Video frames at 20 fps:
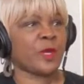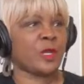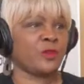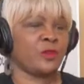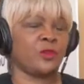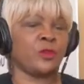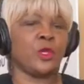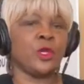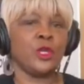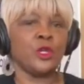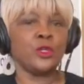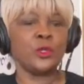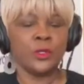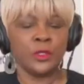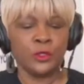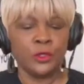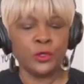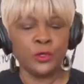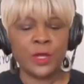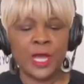of all,
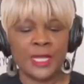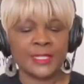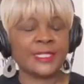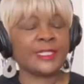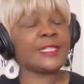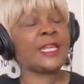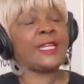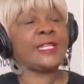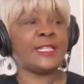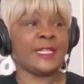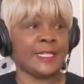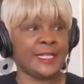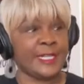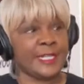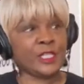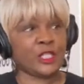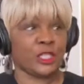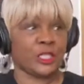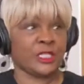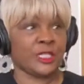you got to take the
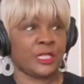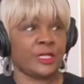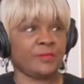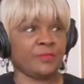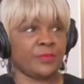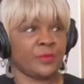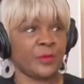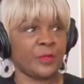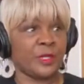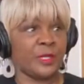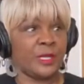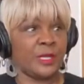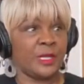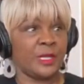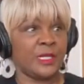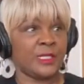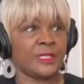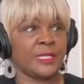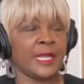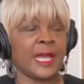initiative.
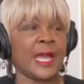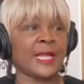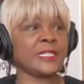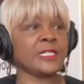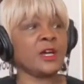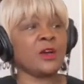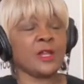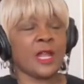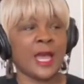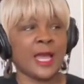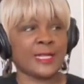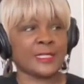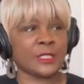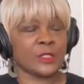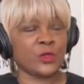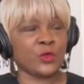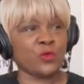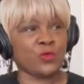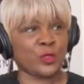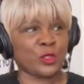See, I taught high
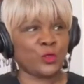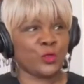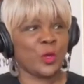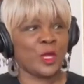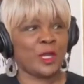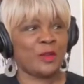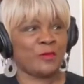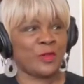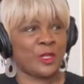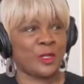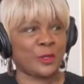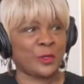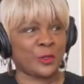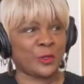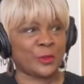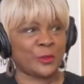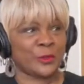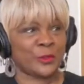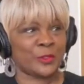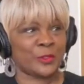school for 12
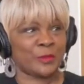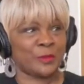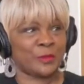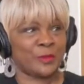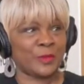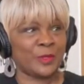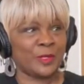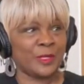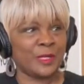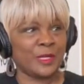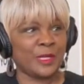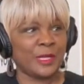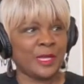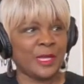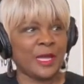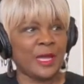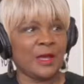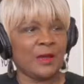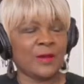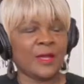years.
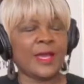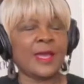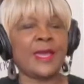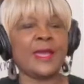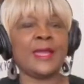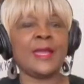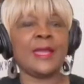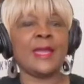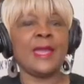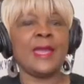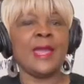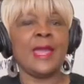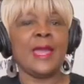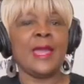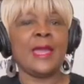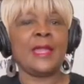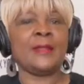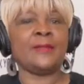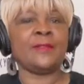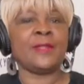Okay.
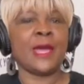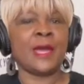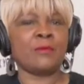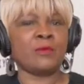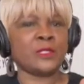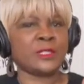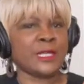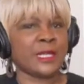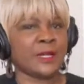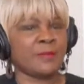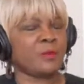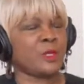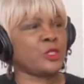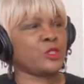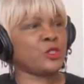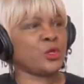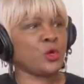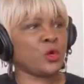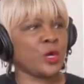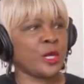And that was at a
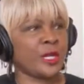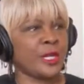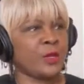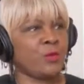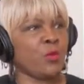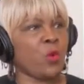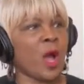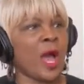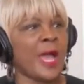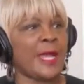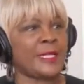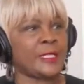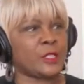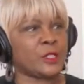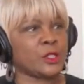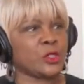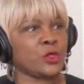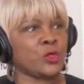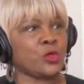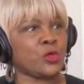majority white
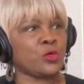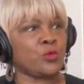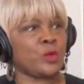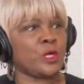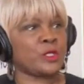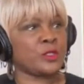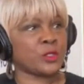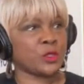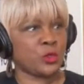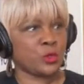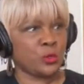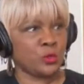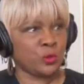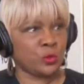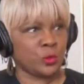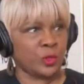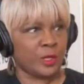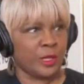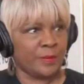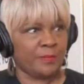school, but school
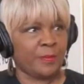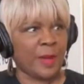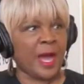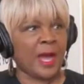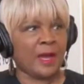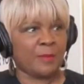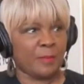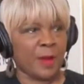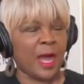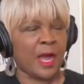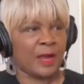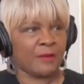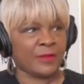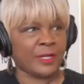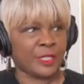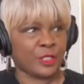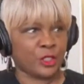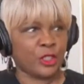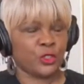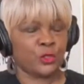in
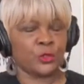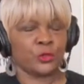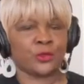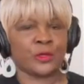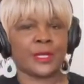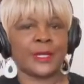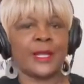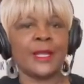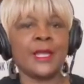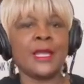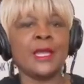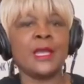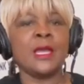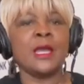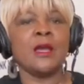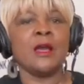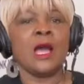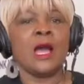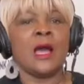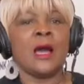poverty children.
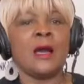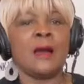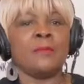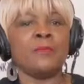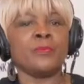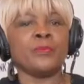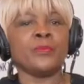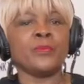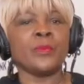I